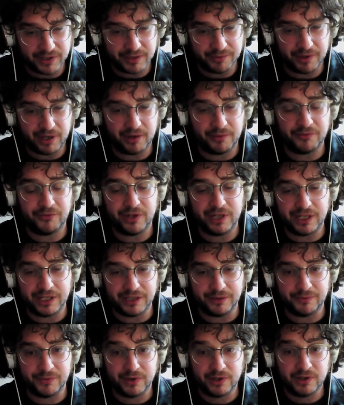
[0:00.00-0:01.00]
But I'm really
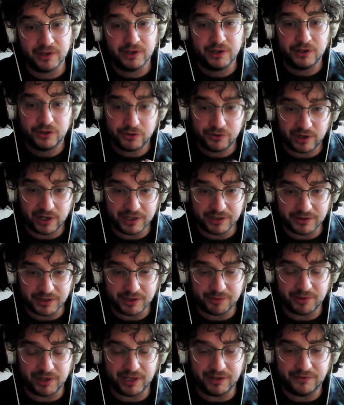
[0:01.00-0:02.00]
trying to
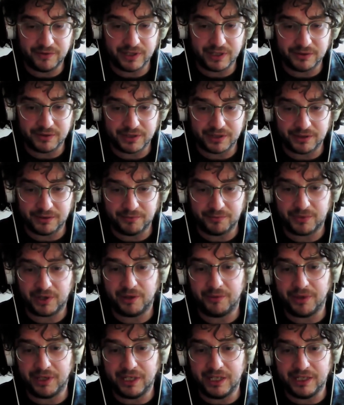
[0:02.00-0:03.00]
explain things which are going to
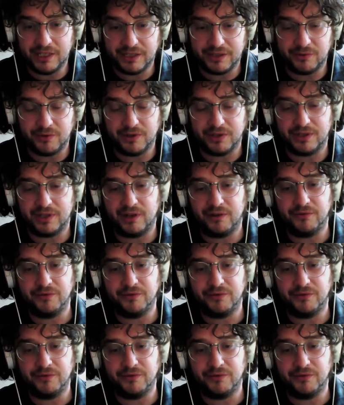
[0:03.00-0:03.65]
be easy to understand